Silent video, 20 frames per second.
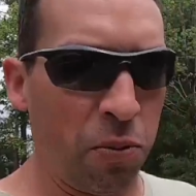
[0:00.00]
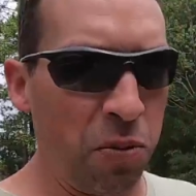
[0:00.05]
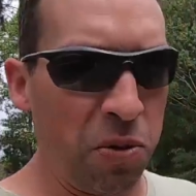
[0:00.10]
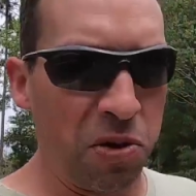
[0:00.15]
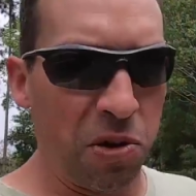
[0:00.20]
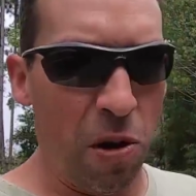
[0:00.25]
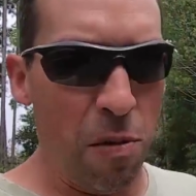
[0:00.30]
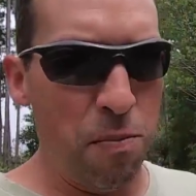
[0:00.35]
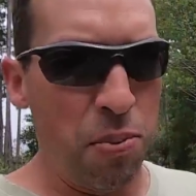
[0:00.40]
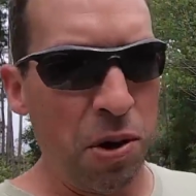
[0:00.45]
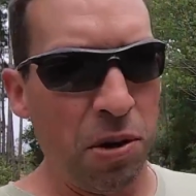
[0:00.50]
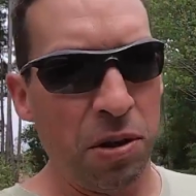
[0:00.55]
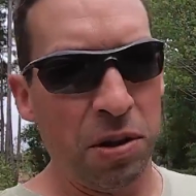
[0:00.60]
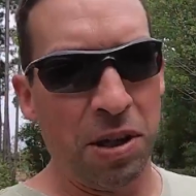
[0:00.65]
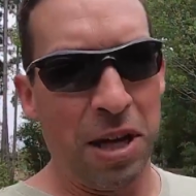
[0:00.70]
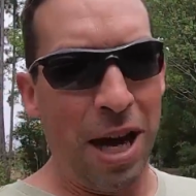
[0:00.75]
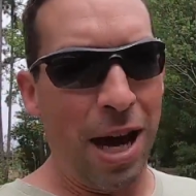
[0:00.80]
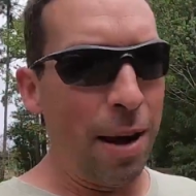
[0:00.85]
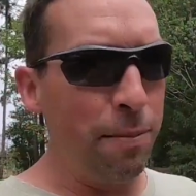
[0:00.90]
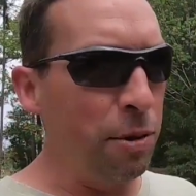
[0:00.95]
when we start building
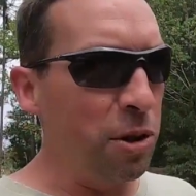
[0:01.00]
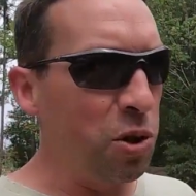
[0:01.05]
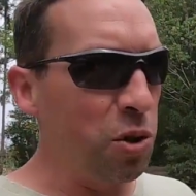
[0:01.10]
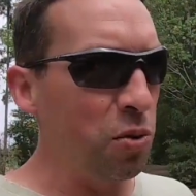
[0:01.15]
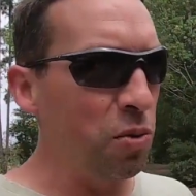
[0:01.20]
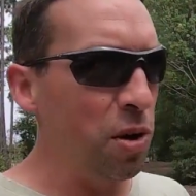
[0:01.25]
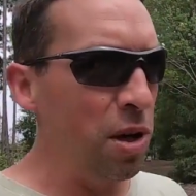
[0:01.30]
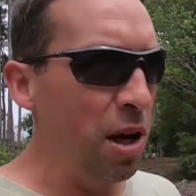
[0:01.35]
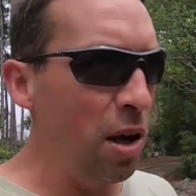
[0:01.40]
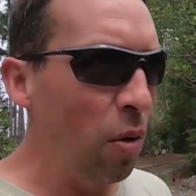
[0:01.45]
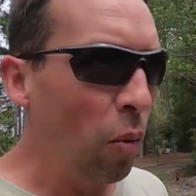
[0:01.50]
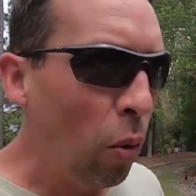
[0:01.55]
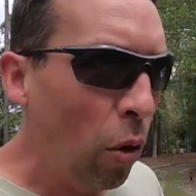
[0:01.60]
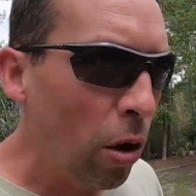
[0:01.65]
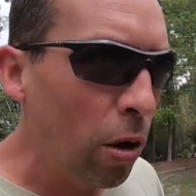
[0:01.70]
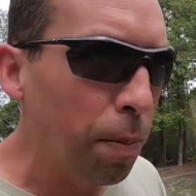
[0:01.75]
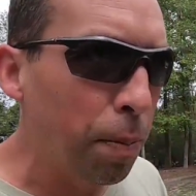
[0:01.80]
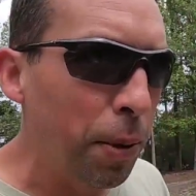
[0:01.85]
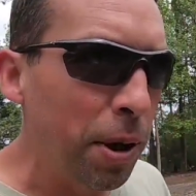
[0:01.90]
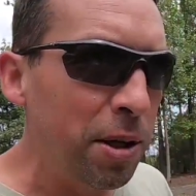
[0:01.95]
cabinetry and
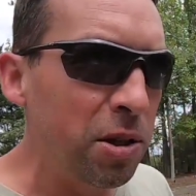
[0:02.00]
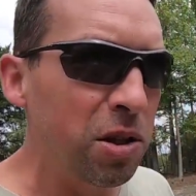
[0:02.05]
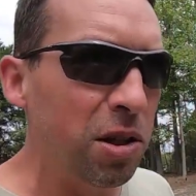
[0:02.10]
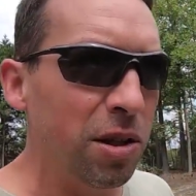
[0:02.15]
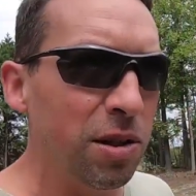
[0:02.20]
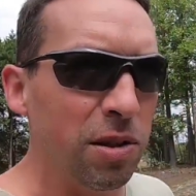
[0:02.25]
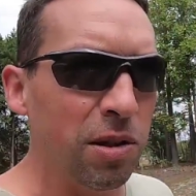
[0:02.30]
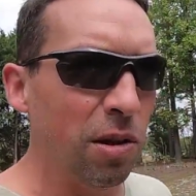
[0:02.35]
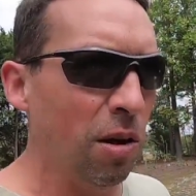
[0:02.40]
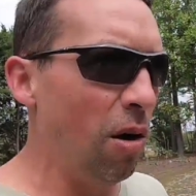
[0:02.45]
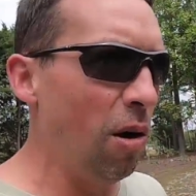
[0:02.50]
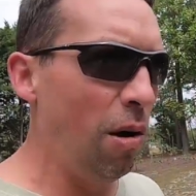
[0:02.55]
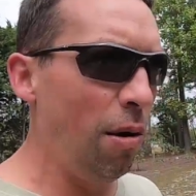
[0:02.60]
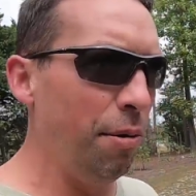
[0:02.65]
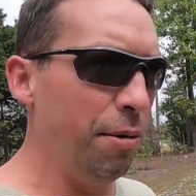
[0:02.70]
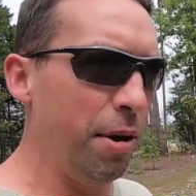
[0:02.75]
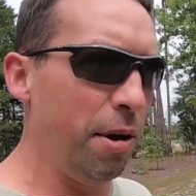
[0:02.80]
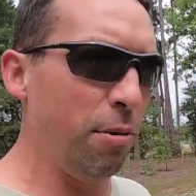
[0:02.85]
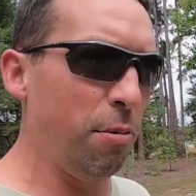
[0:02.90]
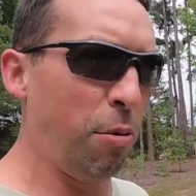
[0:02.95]
workbenches and
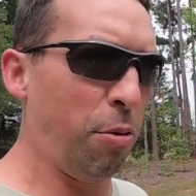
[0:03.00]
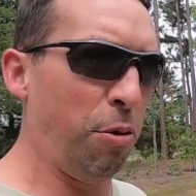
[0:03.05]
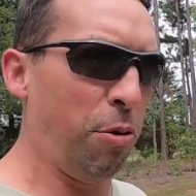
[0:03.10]
all the other